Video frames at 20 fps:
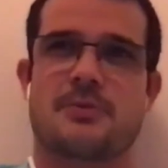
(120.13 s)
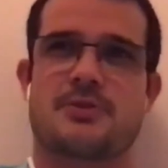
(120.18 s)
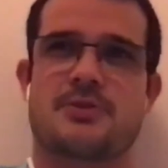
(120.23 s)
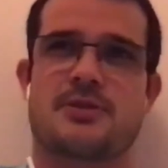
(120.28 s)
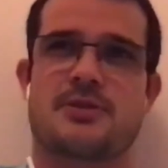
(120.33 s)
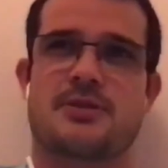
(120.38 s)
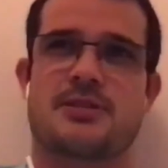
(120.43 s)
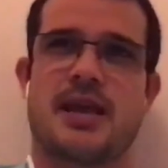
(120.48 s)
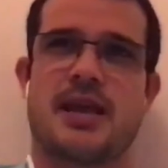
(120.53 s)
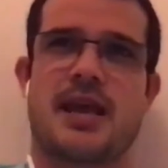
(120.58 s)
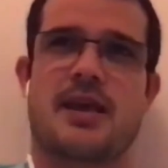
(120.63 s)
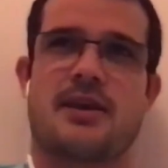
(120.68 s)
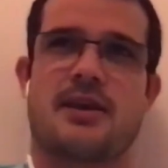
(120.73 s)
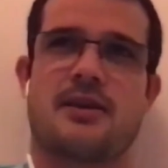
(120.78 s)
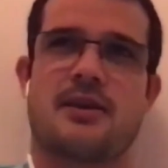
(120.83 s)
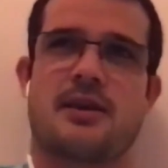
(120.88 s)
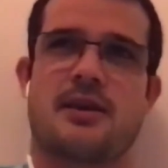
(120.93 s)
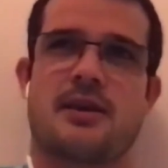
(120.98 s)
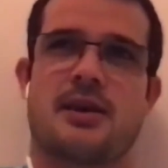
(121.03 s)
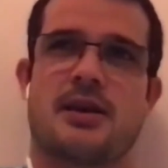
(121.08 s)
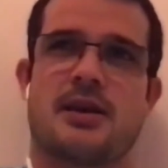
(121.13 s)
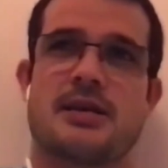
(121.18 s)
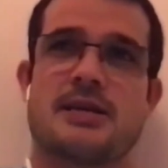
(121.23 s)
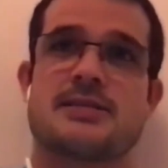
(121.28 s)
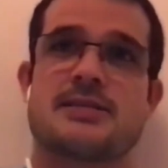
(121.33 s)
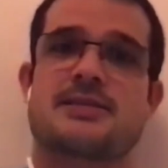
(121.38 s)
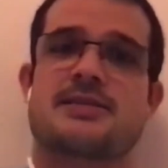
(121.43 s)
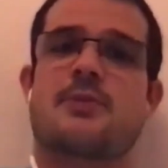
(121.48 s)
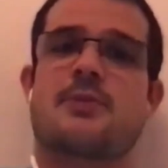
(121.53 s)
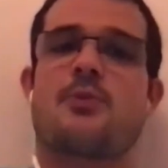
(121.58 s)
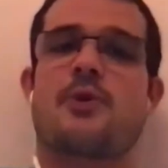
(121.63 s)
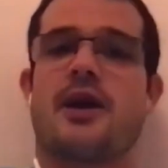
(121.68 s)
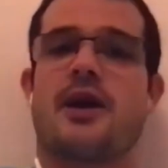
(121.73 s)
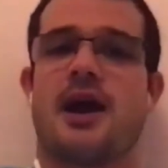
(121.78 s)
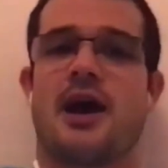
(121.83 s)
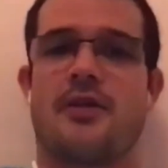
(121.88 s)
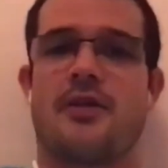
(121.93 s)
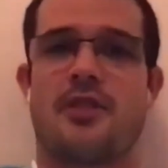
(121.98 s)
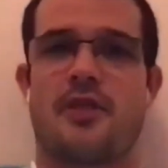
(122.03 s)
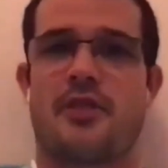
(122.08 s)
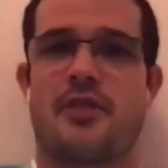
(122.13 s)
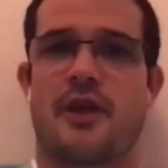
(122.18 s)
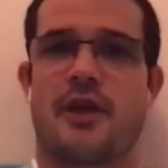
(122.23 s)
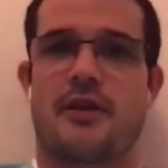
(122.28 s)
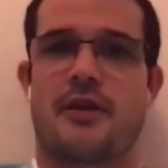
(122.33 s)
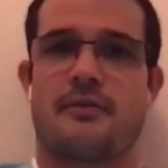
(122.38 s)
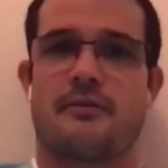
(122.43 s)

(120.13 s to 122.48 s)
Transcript: take somewhere other than